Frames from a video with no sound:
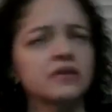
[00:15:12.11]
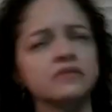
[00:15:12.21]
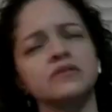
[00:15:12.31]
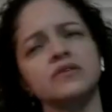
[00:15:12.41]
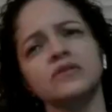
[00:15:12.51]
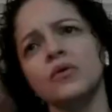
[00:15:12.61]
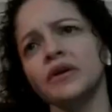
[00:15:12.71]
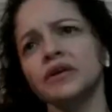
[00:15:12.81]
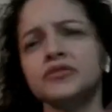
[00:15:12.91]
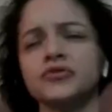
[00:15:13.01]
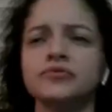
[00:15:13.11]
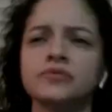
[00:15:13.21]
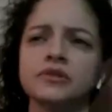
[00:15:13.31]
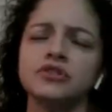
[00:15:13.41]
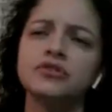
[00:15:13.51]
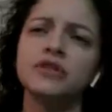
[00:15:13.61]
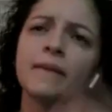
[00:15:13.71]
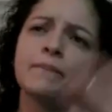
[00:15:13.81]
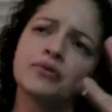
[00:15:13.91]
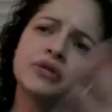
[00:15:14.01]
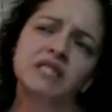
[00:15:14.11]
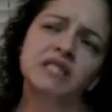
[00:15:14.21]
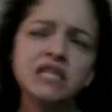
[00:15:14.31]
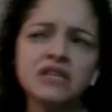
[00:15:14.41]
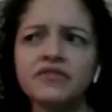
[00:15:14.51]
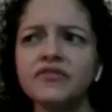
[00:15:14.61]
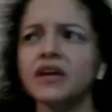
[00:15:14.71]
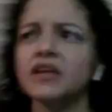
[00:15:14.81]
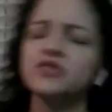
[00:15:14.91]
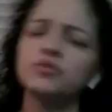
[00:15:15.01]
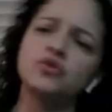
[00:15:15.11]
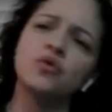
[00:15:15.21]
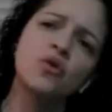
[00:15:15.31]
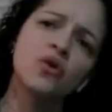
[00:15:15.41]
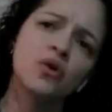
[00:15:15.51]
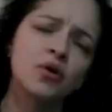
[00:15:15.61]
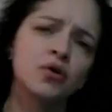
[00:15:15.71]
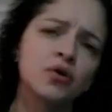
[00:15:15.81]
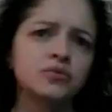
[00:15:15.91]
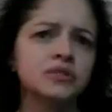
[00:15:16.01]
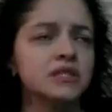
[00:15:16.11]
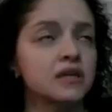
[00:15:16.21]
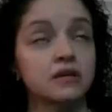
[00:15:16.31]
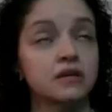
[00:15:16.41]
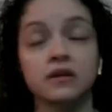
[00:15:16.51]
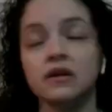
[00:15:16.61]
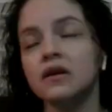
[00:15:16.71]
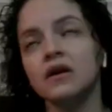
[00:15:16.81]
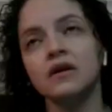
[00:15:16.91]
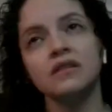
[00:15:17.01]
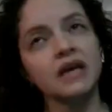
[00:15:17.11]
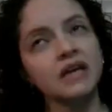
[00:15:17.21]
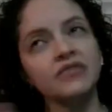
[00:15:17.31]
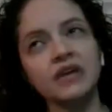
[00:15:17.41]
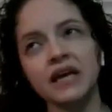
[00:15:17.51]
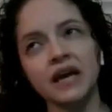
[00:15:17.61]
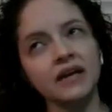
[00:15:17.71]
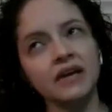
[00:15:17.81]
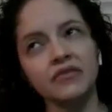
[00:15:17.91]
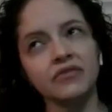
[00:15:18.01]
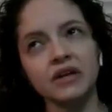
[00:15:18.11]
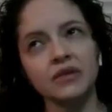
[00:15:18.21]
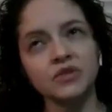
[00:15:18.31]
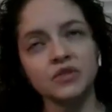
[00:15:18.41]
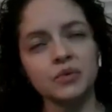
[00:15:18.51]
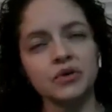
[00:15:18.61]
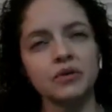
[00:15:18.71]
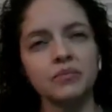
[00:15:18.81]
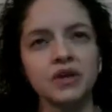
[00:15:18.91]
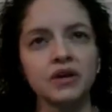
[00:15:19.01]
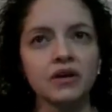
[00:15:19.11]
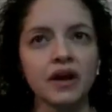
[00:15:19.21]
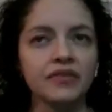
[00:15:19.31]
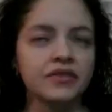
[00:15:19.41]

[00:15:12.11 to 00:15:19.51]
They're going in through to that preteen phase with the hormones, and thankfully, I never really was put up there.